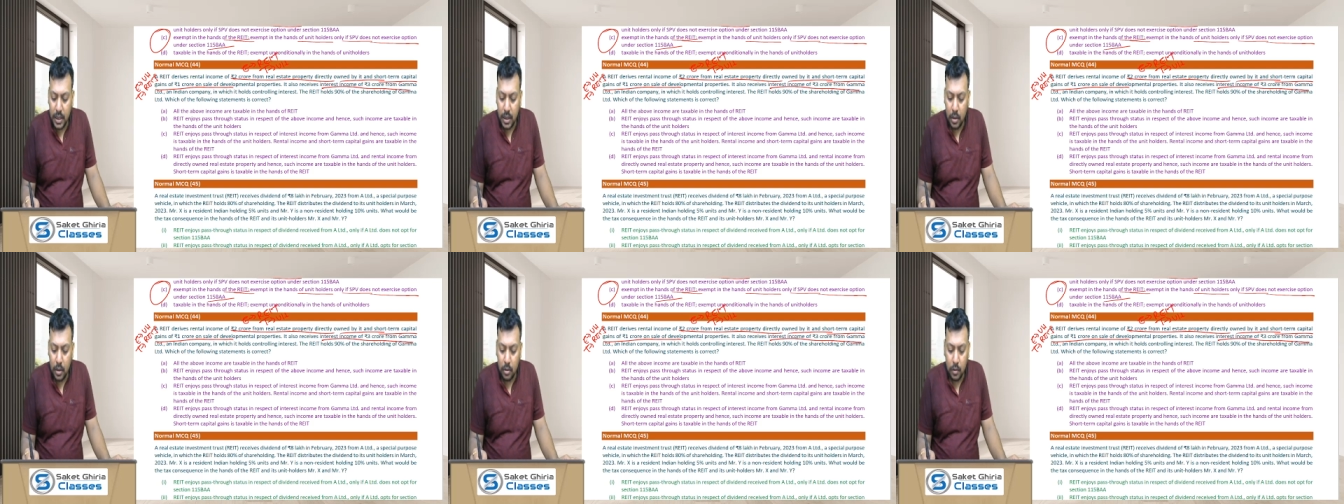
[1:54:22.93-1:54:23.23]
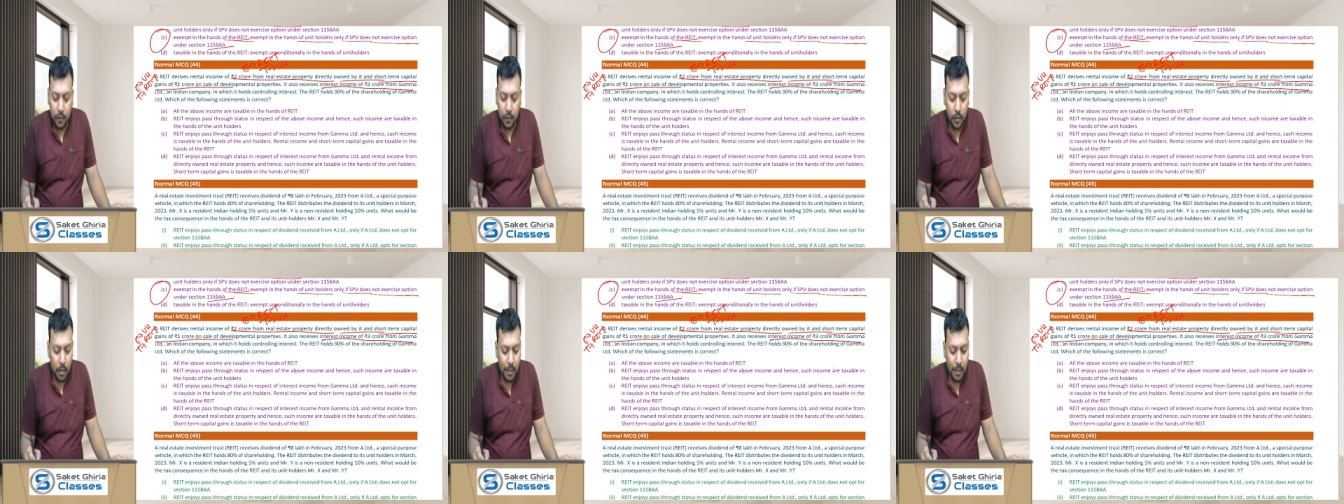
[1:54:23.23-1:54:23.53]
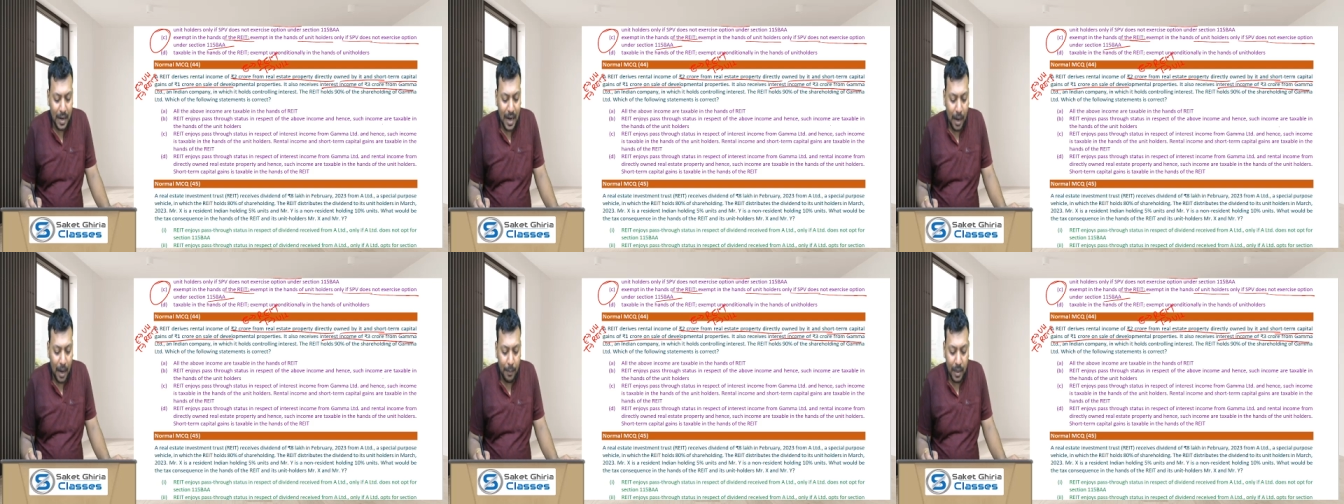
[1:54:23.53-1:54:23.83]
crore from
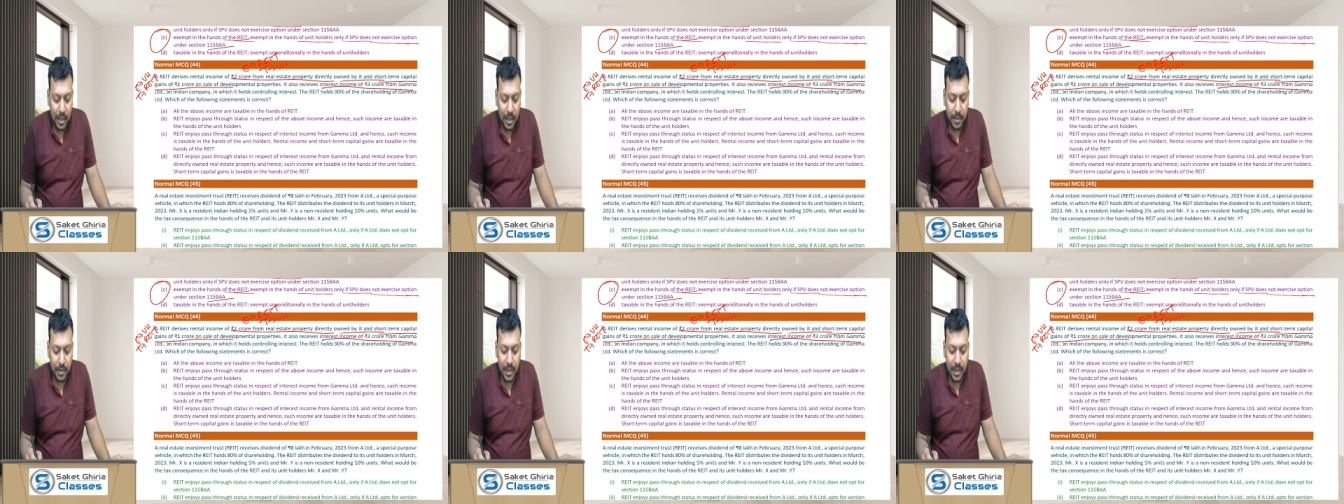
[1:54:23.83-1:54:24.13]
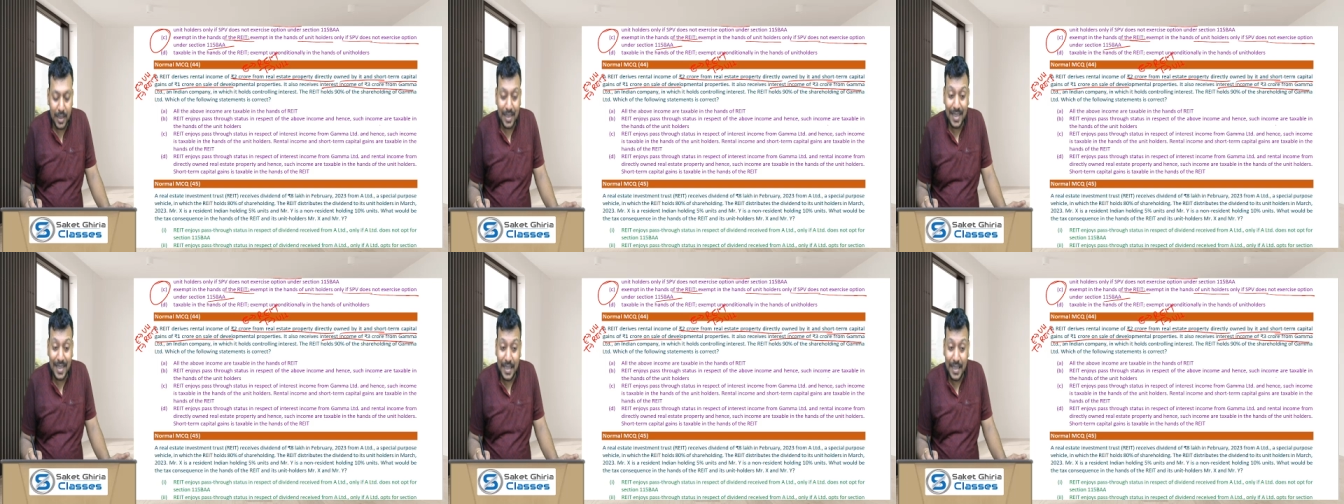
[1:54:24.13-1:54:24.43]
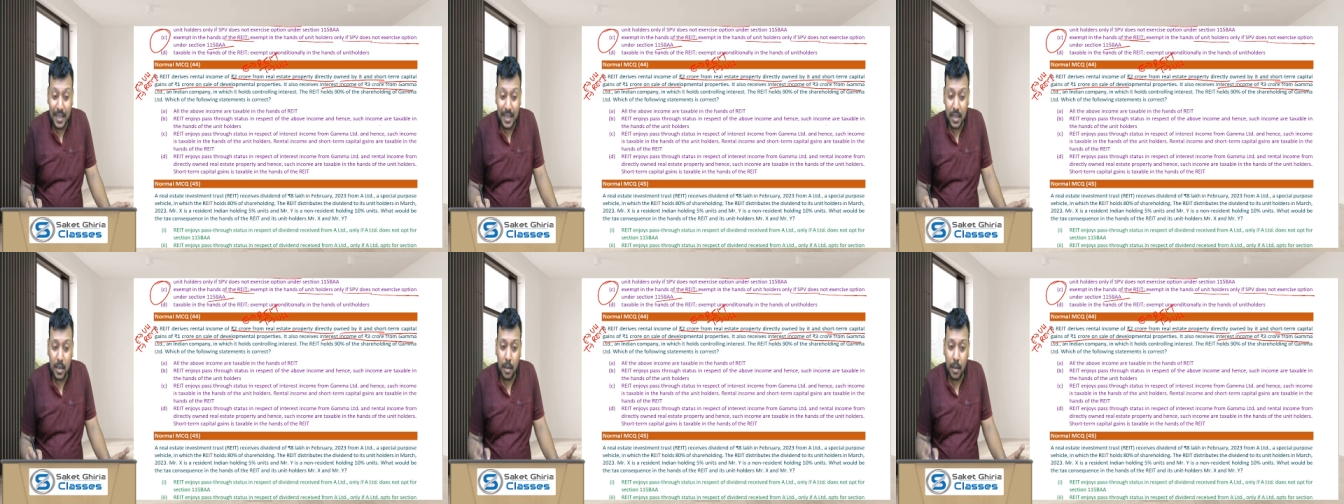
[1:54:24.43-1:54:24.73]
Gamma Limited
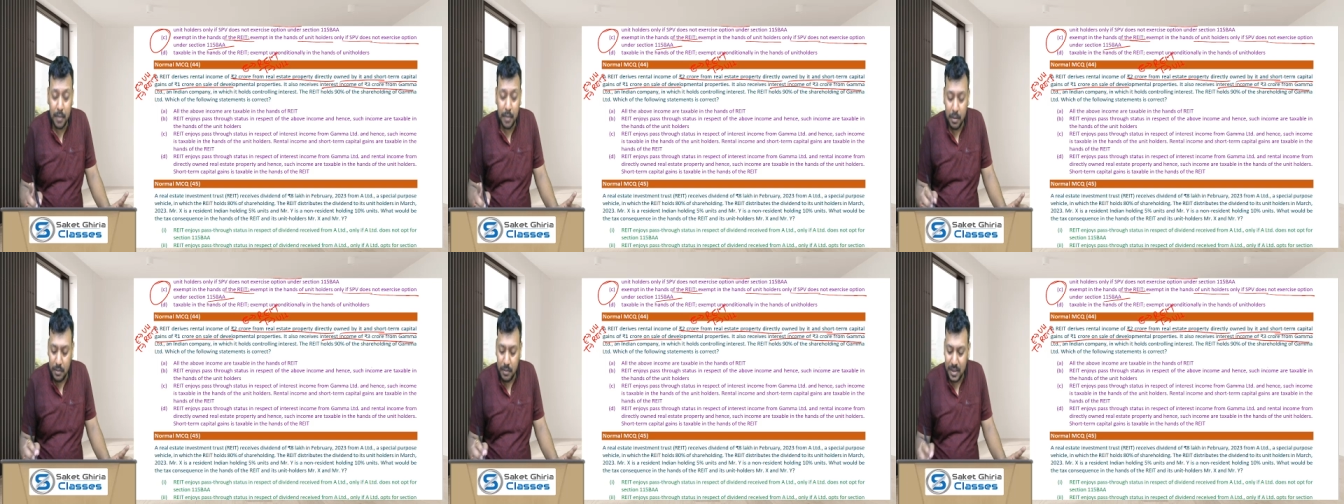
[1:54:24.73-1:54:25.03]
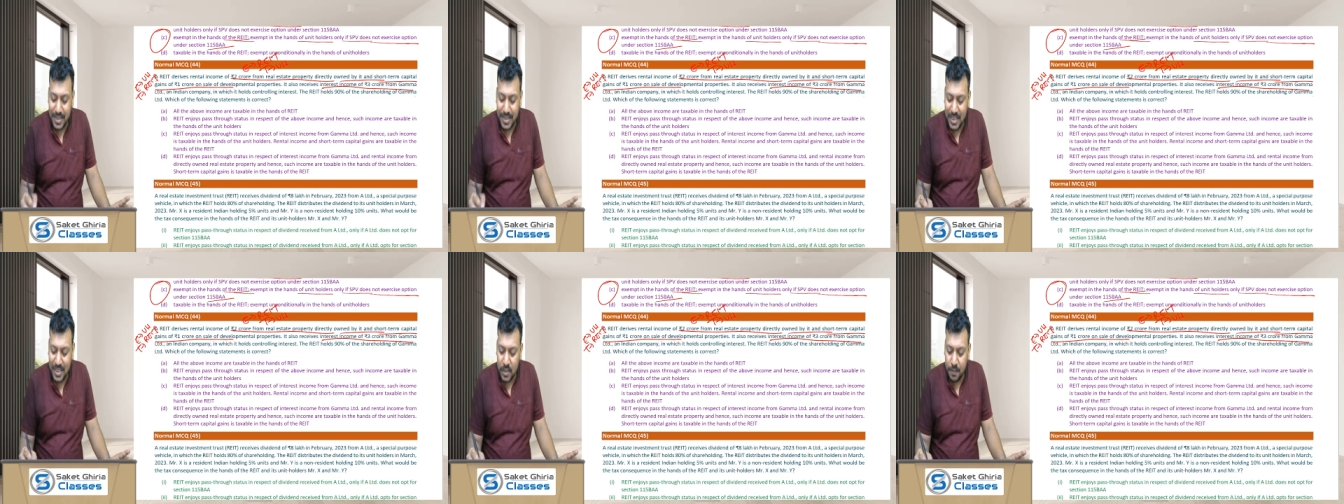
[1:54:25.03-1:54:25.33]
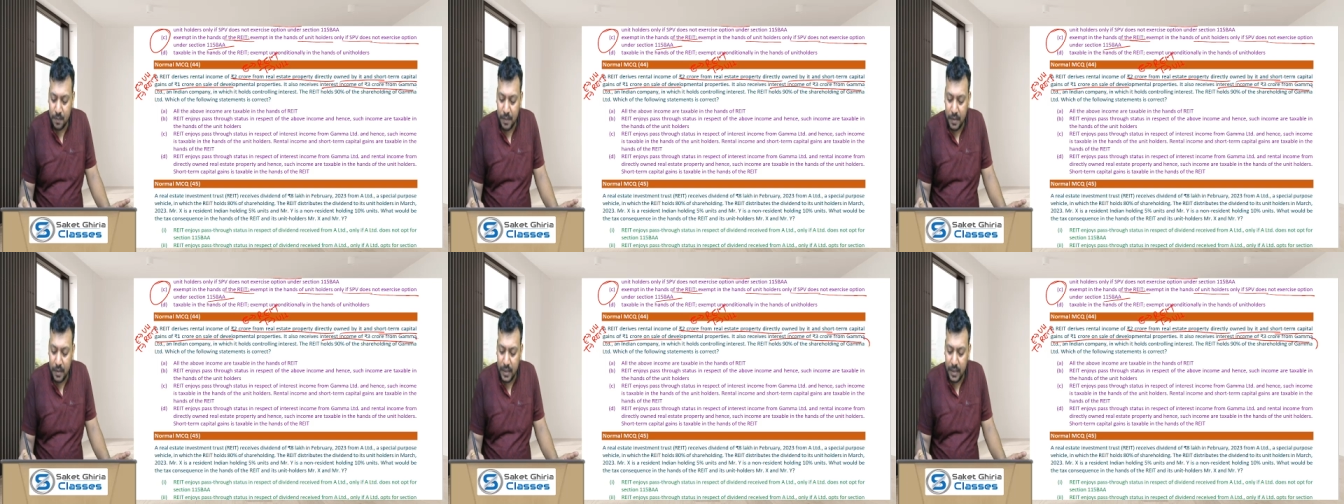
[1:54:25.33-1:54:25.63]
Indian Company, means
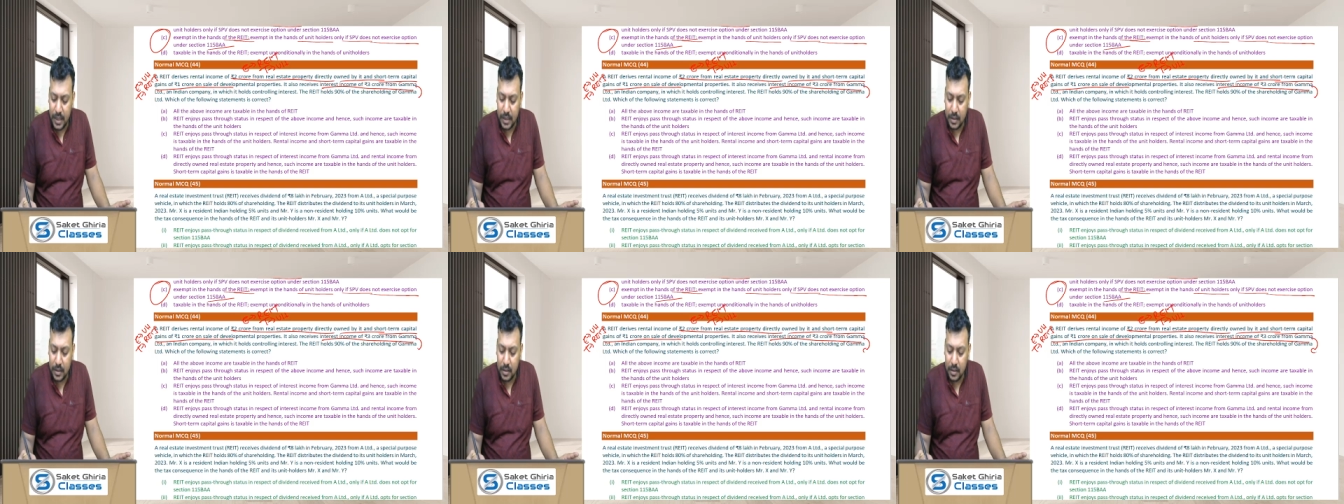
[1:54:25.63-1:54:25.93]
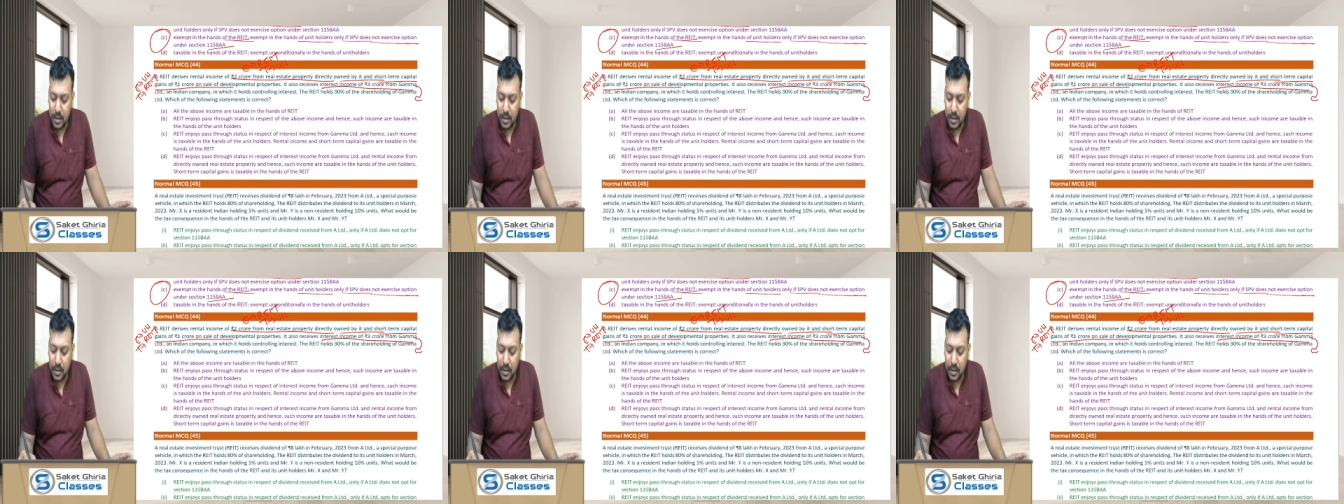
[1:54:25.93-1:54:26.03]
SPV.